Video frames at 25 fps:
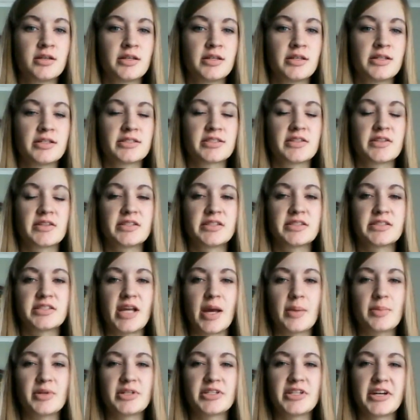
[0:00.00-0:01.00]
So this
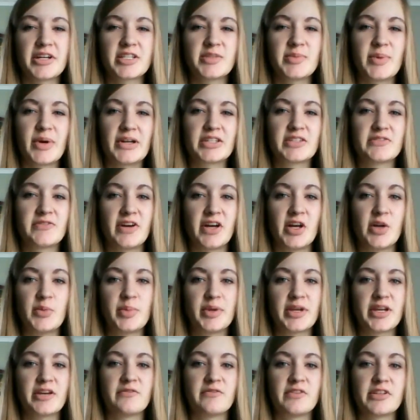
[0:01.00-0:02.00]
chapter talked about
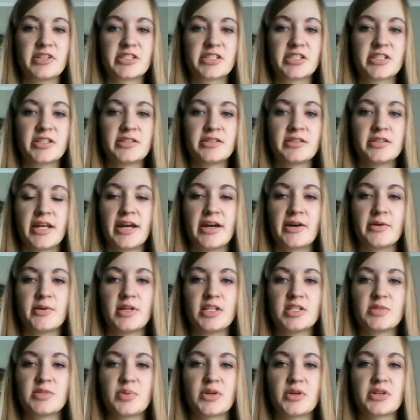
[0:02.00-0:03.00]
developing a vision and
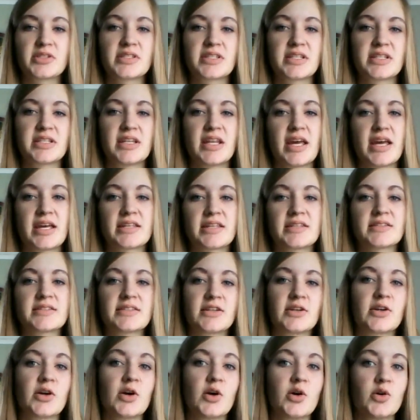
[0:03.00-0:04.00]
how each person has
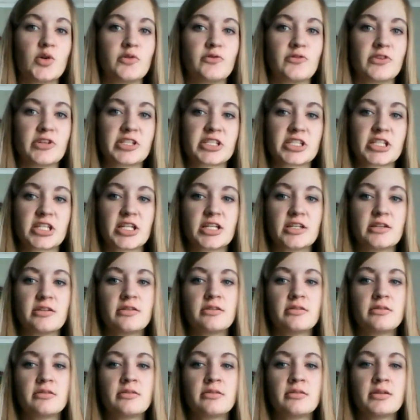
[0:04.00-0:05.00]
their own
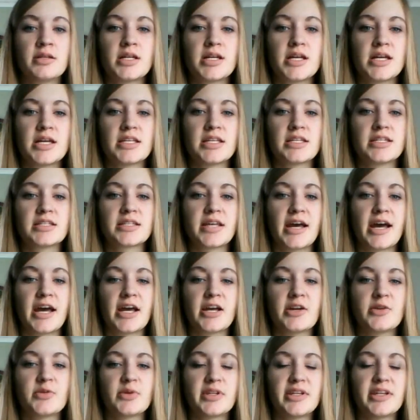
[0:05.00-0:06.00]
vision. And I
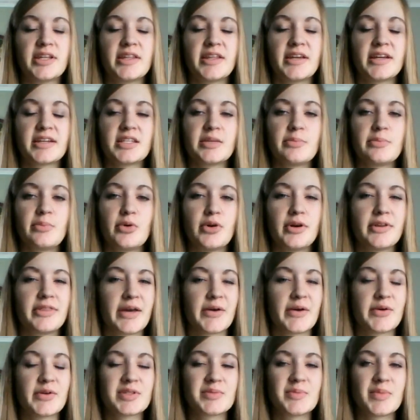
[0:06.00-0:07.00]
really liked the point that
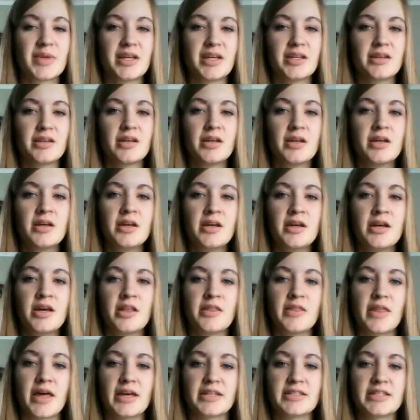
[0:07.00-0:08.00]
was made
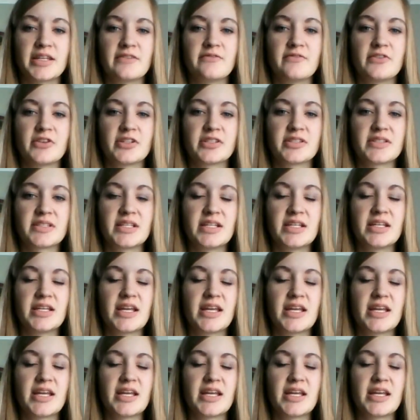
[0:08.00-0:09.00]
that diversity
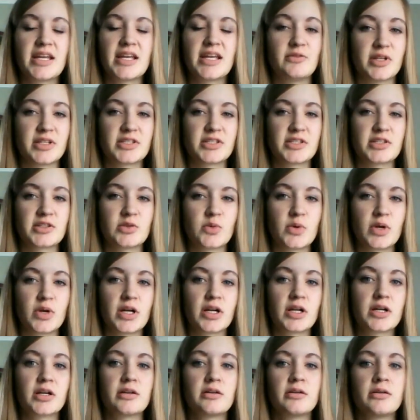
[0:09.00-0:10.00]
can enrich
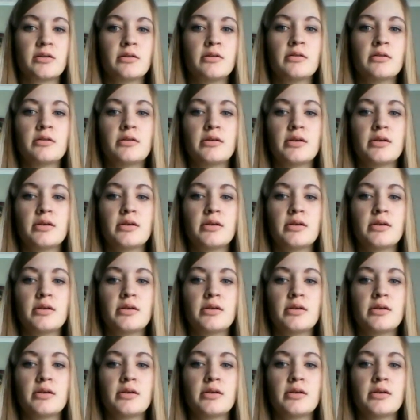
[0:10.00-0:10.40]
the work.